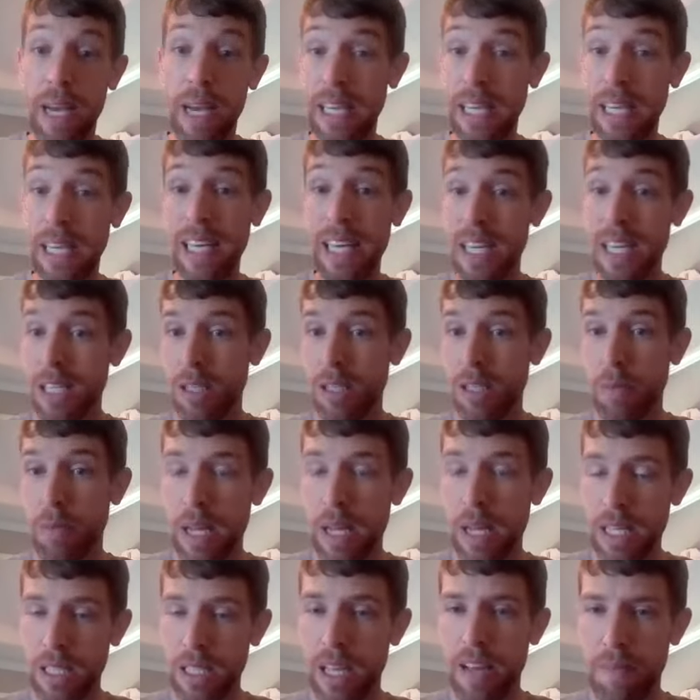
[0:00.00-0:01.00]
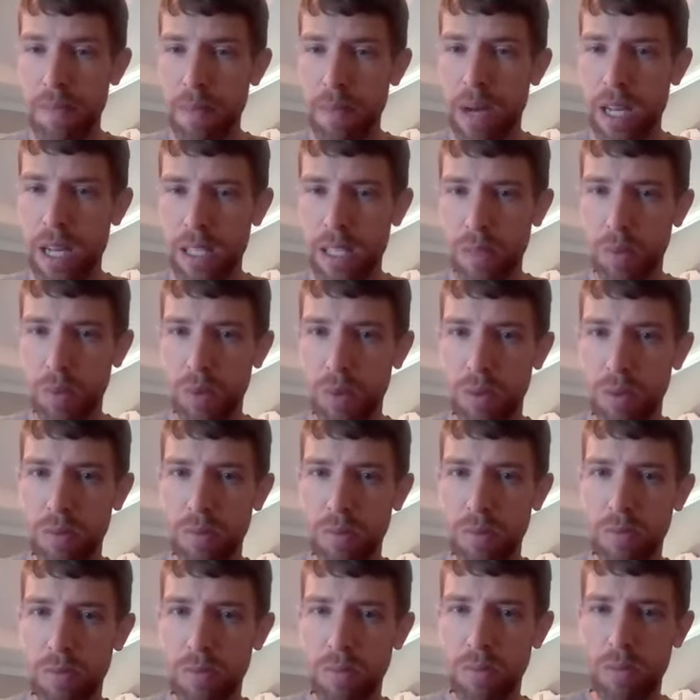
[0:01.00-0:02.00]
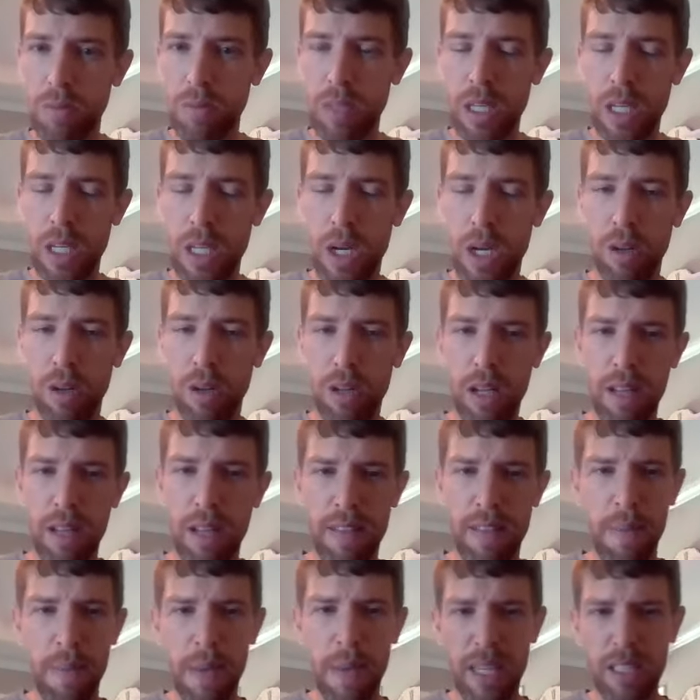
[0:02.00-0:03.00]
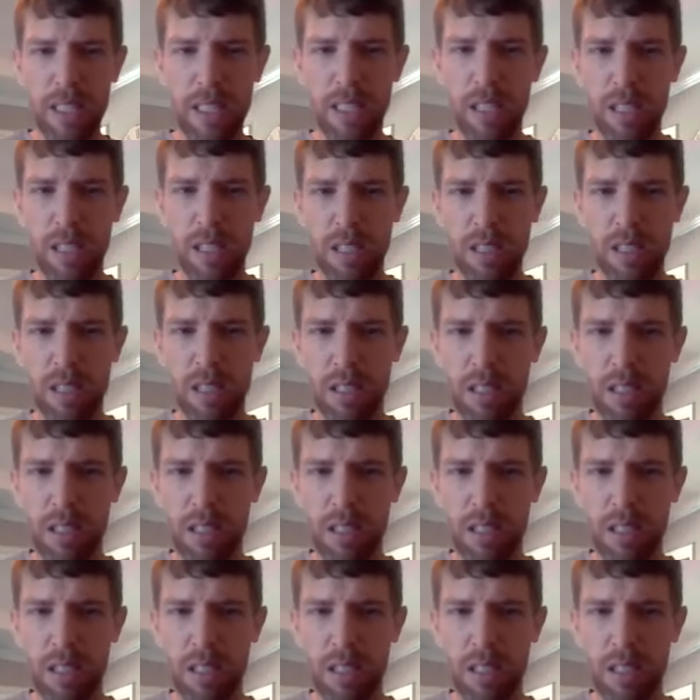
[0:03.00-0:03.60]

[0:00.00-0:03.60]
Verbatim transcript: kids the best life possible? You know, if that makes sense.